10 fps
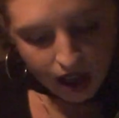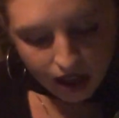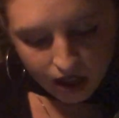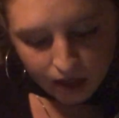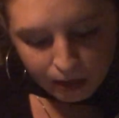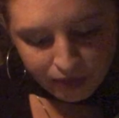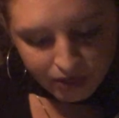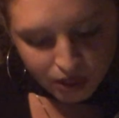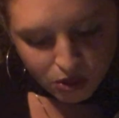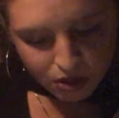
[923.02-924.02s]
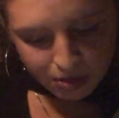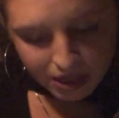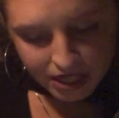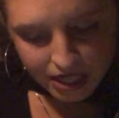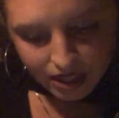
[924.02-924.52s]
Um, I feel like you could
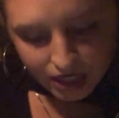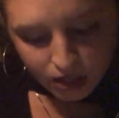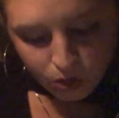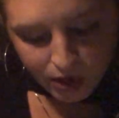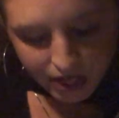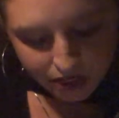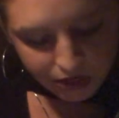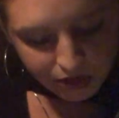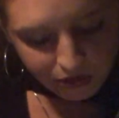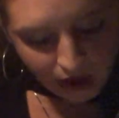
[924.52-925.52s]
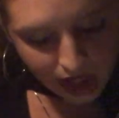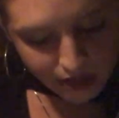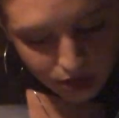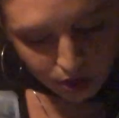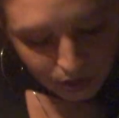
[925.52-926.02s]
be dealing with the
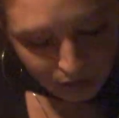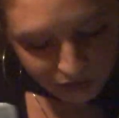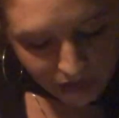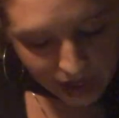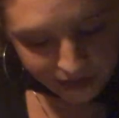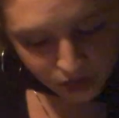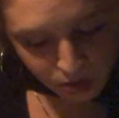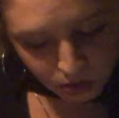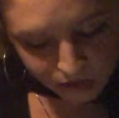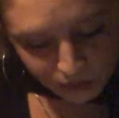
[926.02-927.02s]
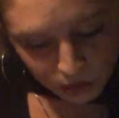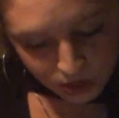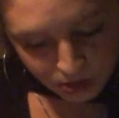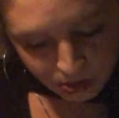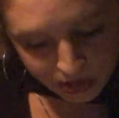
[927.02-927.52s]
five. So five of swords, four
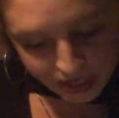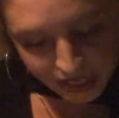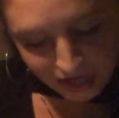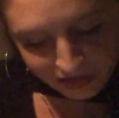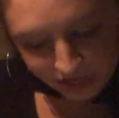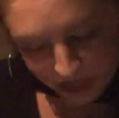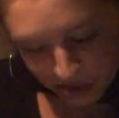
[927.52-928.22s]
of swords is here. I feel